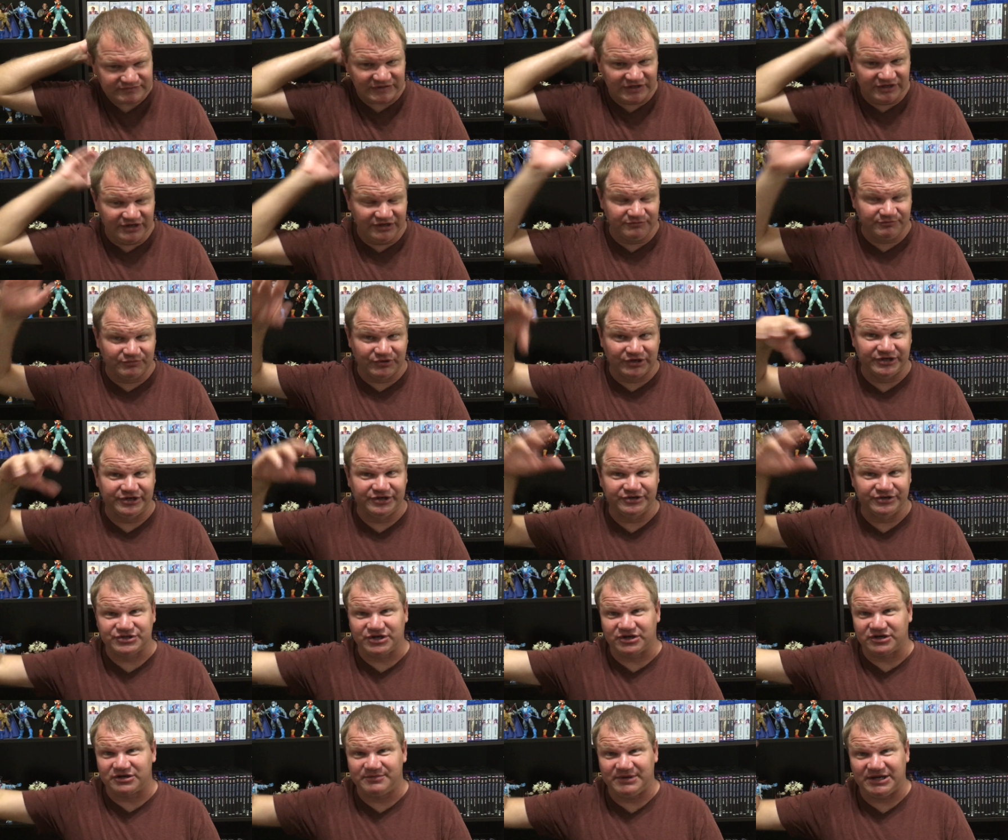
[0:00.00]
And Brigadier
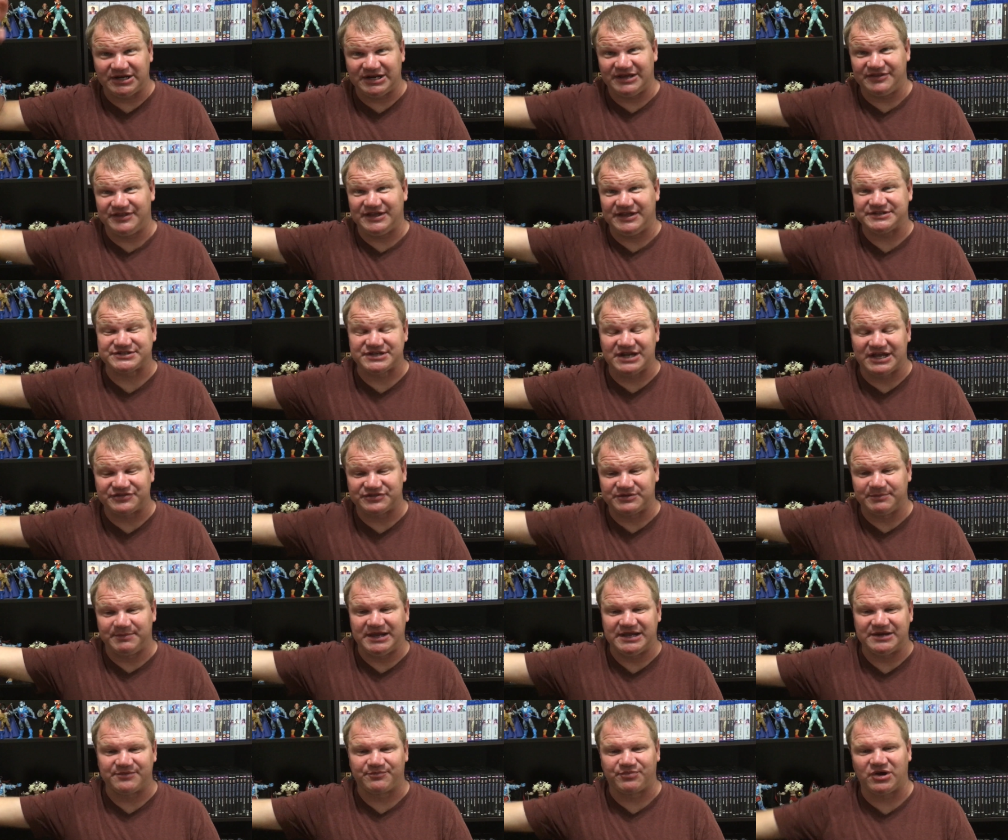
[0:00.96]
talking about how that's not the
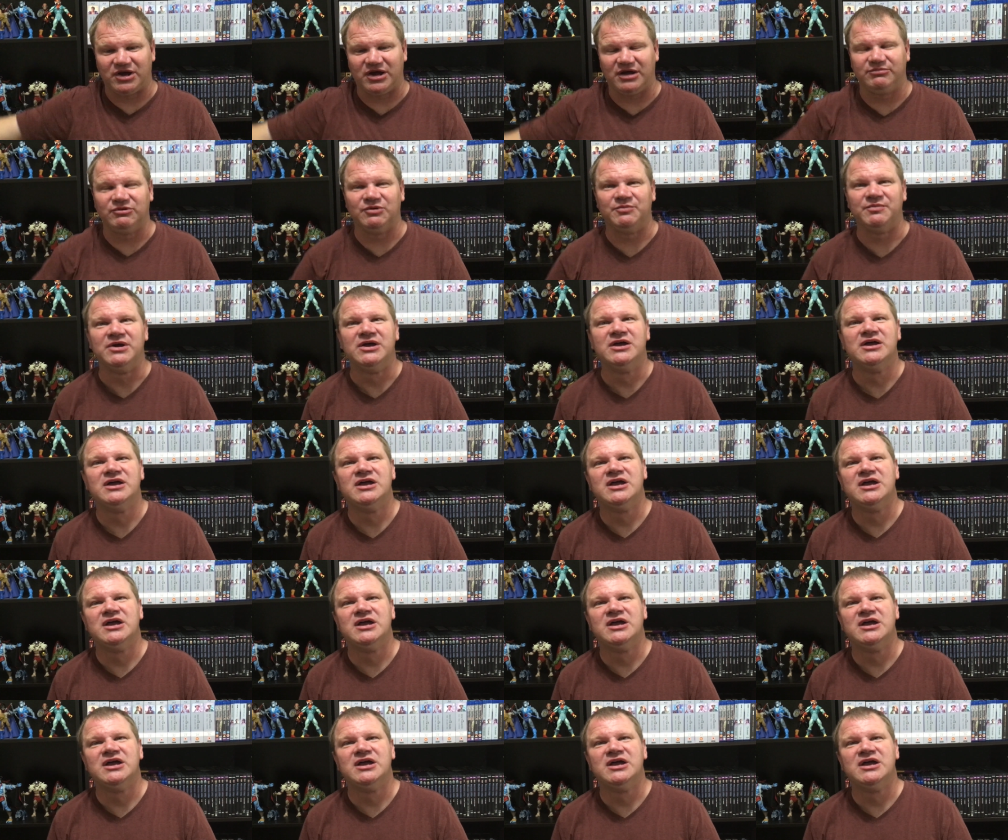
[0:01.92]
main problem.